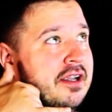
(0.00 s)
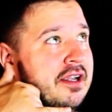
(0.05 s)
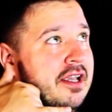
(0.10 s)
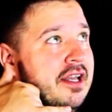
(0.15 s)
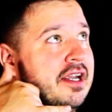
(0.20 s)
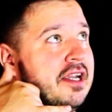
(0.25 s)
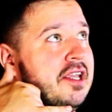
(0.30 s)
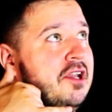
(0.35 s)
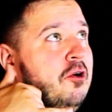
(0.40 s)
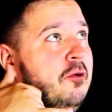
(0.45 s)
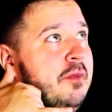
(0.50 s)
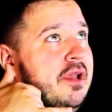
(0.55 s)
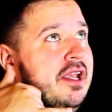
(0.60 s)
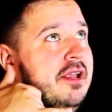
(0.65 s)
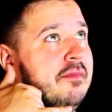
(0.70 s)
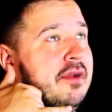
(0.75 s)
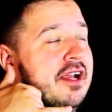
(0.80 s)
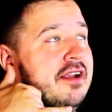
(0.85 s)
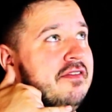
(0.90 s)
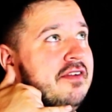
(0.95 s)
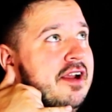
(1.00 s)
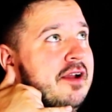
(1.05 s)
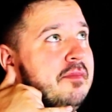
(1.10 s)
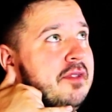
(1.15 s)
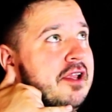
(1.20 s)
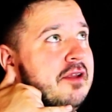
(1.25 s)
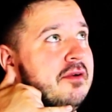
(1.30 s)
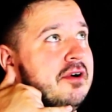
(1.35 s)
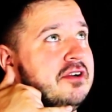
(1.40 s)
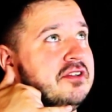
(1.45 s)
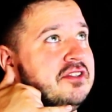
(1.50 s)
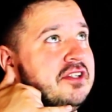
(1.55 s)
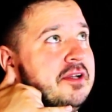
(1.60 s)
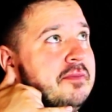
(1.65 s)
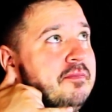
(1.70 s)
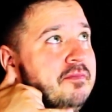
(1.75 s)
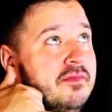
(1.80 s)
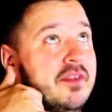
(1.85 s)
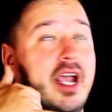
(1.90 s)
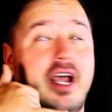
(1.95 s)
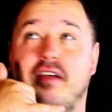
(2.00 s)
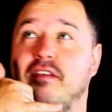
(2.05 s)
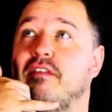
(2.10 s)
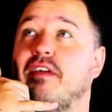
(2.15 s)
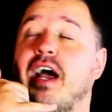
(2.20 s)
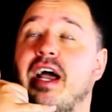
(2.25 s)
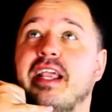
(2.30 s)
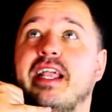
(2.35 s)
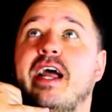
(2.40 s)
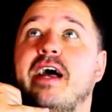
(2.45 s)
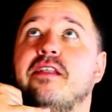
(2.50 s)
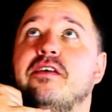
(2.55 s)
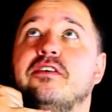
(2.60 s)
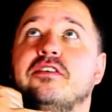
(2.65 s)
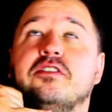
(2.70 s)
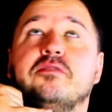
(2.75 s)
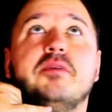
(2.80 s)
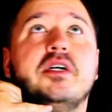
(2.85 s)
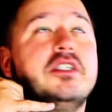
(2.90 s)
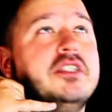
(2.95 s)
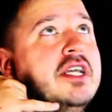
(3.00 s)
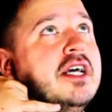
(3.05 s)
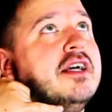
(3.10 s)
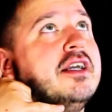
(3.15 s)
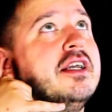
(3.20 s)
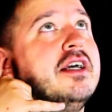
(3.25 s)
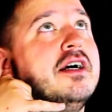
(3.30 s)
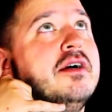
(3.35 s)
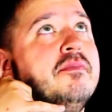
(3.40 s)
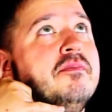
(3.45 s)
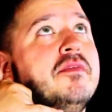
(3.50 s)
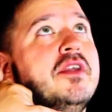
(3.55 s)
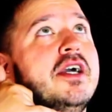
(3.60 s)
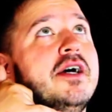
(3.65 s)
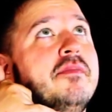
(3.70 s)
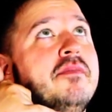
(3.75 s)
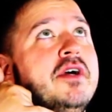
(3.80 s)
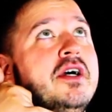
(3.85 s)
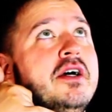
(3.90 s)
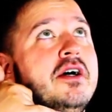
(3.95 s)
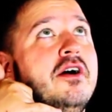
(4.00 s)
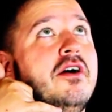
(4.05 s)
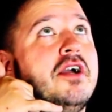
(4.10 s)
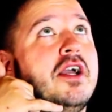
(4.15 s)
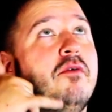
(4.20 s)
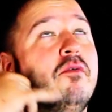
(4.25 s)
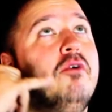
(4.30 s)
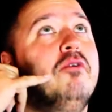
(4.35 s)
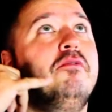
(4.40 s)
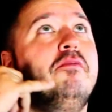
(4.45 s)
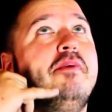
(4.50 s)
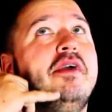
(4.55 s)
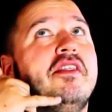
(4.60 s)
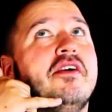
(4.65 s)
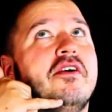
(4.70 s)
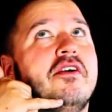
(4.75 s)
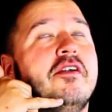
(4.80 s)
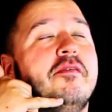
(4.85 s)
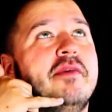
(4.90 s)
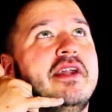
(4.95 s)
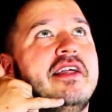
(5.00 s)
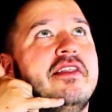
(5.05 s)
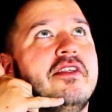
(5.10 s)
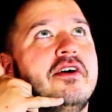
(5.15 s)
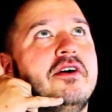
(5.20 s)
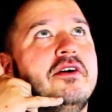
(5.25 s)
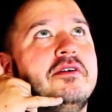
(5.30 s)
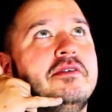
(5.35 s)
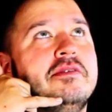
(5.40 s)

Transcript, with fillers: Gonna kill me and my family in our sleep. I gathered as much, yeah. Okay, well, we'll be there in a minute, though.